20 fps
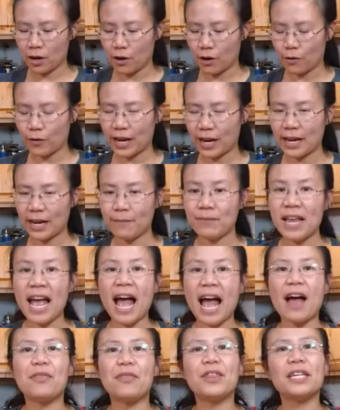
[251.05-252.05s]
All right,
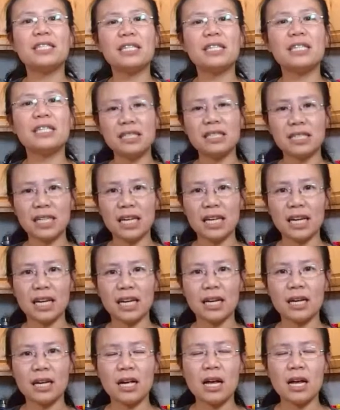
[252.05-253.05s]
and this is a
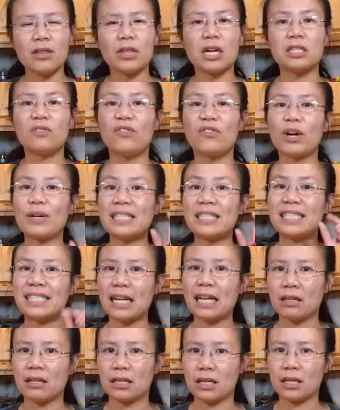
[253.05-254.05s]
tea that is very
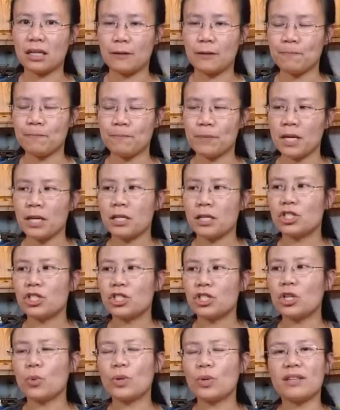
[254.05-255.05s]
delicate.
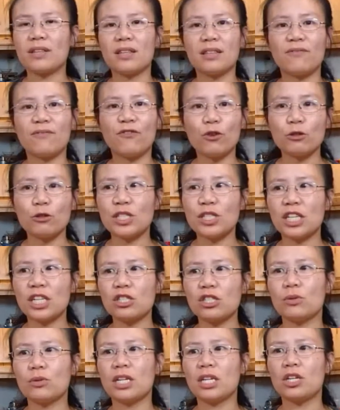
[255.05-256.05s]
So one of the first
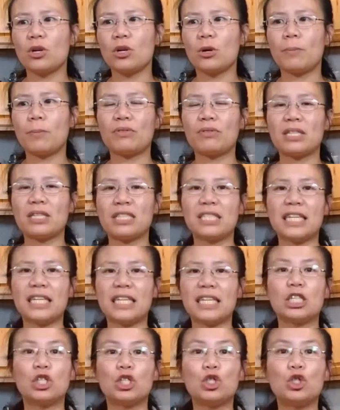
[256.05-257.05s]
things you need to know about this tea
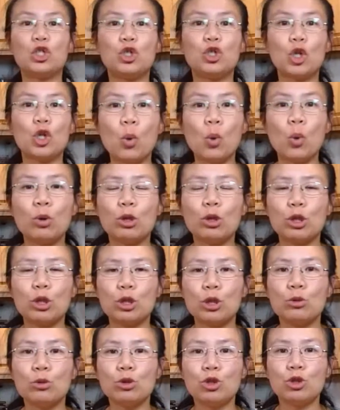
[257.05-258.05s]
is don't
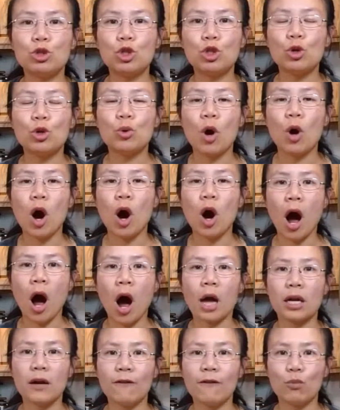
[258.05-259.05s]
use too hot
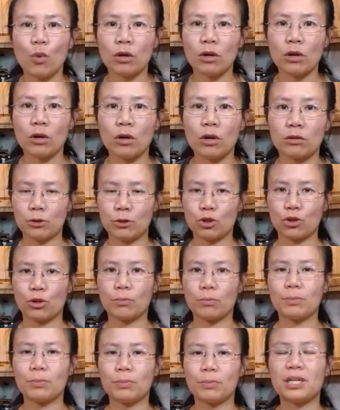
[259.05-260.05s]
of water temperature
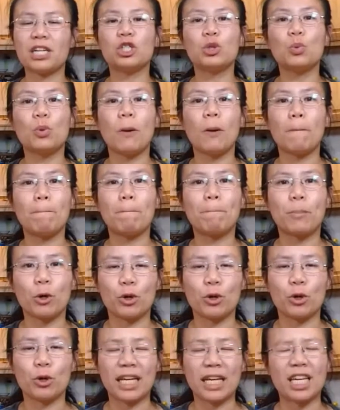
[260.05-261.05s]
because you will
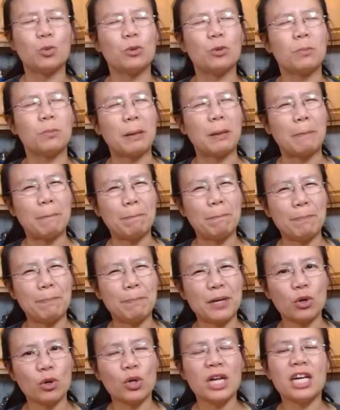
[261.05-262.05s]
burn it. It will be
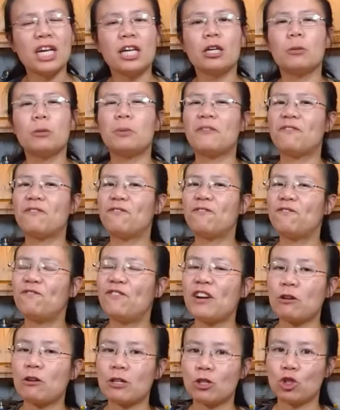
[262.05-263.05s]
bitter. It will be
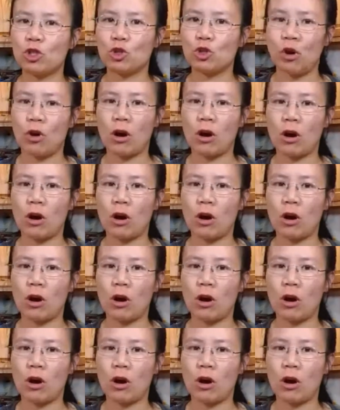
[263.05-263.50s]
very strong.